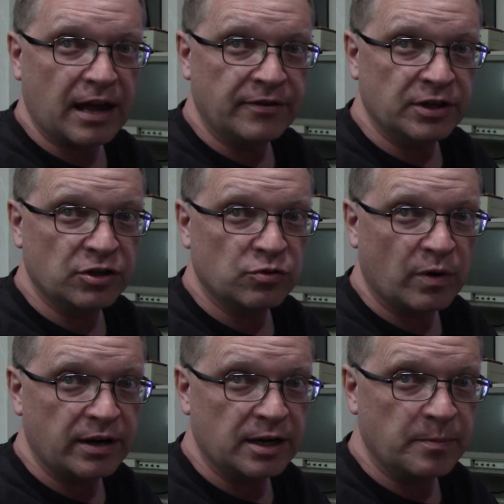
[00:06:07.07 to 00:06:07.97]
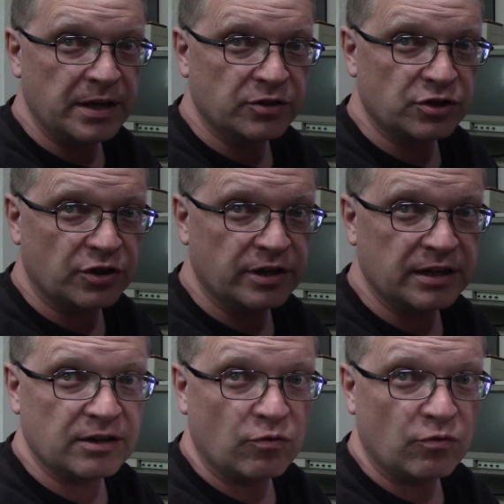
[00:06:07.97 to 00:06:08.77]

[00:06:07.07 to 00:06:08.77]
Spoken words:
and this is ready to be inserted